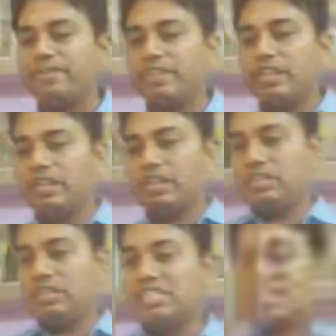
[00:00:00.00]
prey,
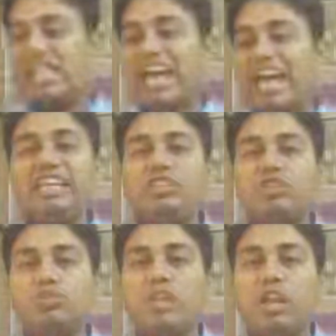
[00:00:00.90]

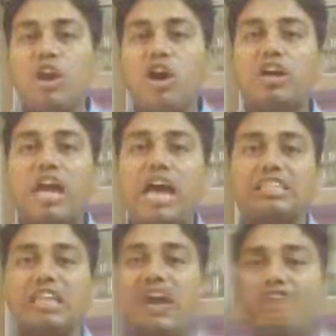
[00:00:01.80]
sliding through the long
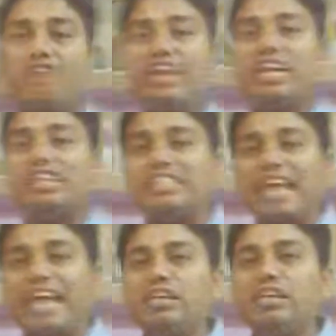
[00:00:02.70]
grass. When
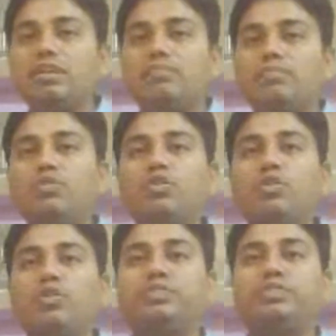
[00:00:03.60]
a tiger
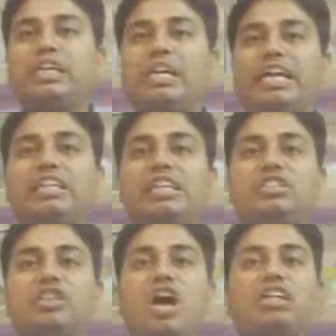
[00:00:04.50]
moves, it
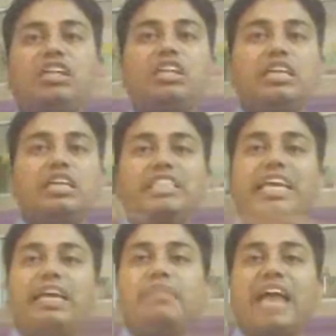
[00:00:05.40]
does not
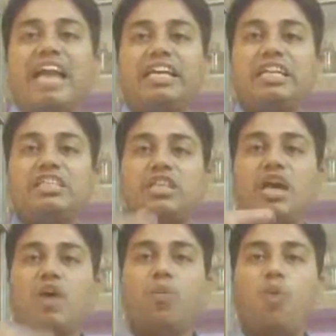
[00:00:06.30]
seem that it is
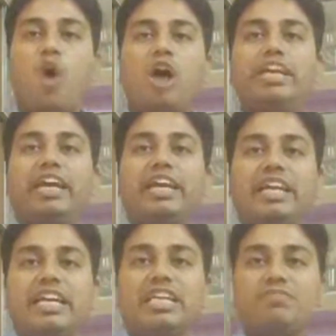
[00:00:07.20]
walking.
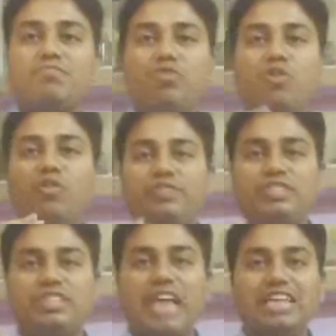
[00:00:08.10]
It
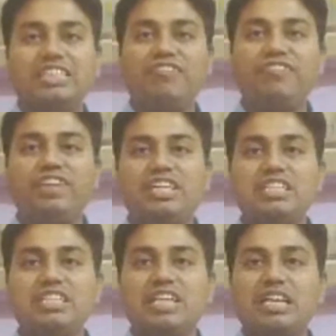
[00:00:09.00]
moves as if it
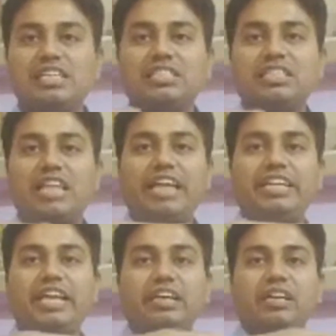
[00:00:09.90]
is sliding.